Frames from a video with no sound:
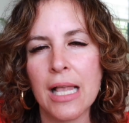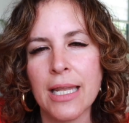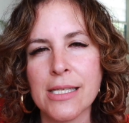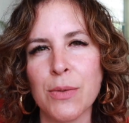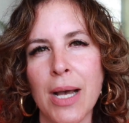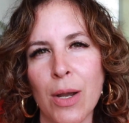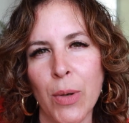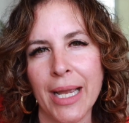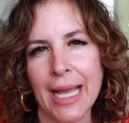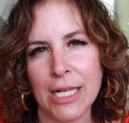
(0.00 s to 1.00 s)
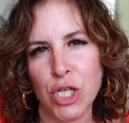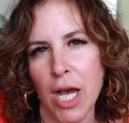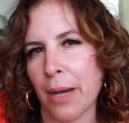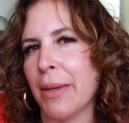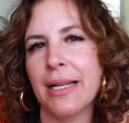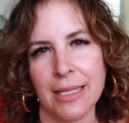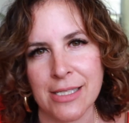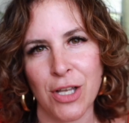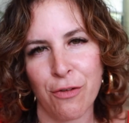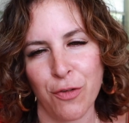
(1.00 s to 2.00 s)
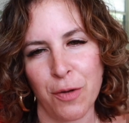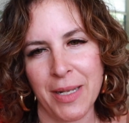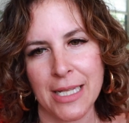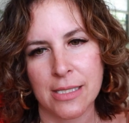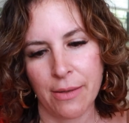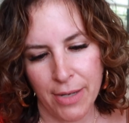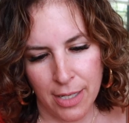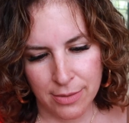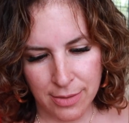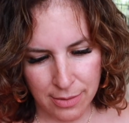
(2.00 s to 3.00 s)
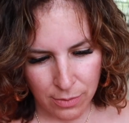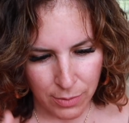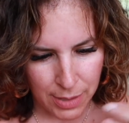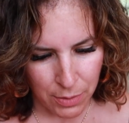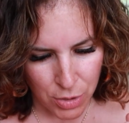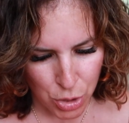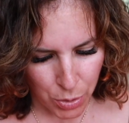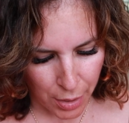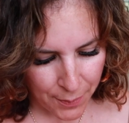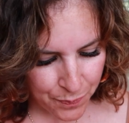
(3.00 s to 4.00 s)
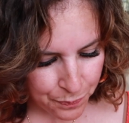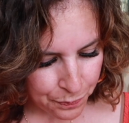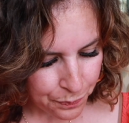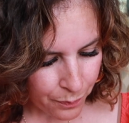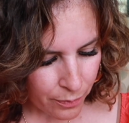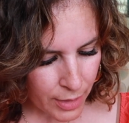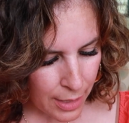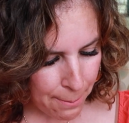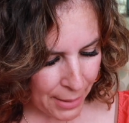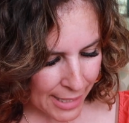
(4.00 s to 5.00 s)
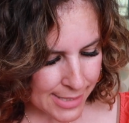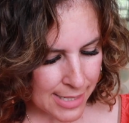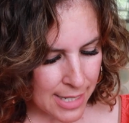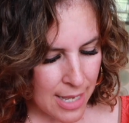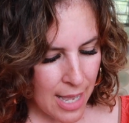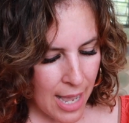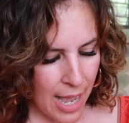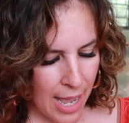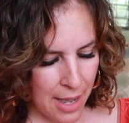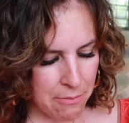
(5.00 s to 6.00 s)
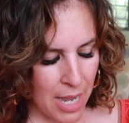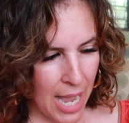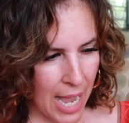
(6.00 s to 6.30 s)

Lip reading: Let's do a quick catch up and let's talk 4 minutes about what I'm going to show you. But I